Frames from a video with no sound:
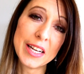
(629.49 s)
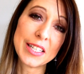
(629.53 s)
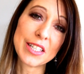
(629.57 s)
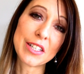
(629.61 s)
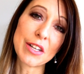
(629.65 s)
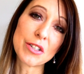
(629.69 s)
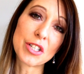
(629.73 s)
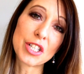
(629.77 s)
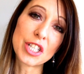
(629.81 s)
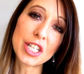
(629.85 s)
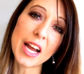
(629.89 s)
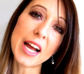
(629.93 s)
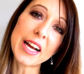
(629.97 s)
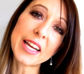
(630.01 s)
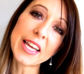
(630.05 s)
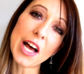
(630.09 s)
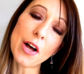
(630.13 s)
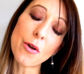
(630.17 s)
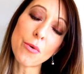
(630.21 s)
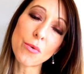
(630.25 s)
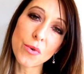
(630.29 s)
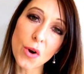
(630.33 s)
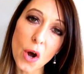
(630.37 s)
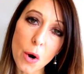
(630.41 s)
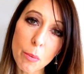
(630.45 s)
So check
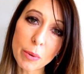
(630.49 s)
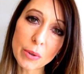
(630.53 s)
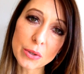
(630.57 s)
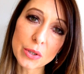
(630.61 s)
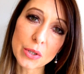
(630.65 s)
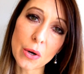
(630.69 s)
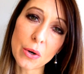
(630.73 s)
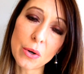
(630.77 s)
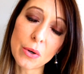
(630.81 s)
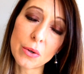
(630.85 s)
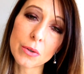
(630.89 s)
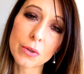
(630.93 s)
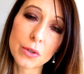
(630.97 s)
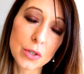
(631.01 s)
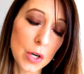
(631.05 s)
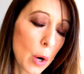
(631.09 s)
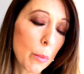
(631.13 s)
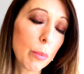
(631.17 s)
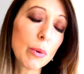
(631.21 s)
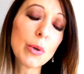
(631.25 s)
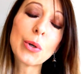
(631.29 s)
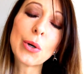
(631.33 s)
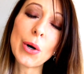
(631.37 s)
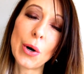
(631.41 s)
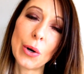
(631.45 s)
out
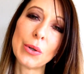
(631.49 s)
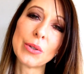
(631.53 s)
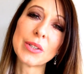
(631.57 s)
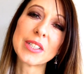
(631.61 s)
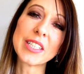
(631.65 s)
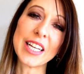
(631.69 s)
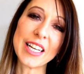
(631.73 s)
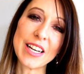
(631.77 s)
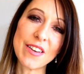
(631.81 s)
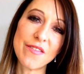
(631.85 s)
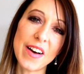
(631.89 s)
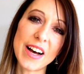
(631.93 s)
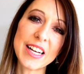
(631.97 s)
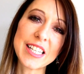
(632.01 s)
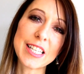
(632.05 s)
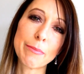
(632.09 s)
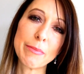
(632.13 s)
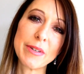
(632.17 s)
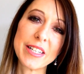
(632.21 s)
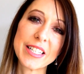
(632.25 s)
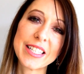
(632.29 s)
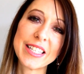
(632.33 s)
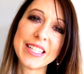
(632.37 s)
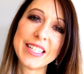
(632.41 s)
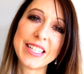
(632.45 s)

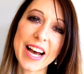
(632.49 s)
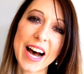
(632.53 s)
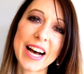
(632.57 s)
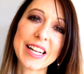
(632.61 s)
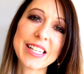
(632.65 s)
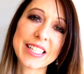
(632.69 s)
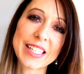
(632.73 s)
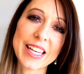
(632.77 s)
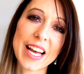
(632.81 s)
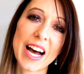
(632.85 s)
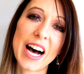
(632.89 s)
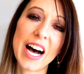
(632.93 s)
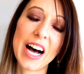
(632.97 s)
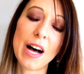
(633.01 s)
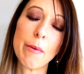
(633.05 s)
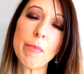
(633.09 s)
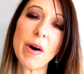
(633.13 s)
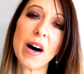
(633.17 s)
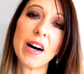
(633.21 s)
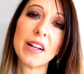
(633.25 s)
noblegoldinvestments.com.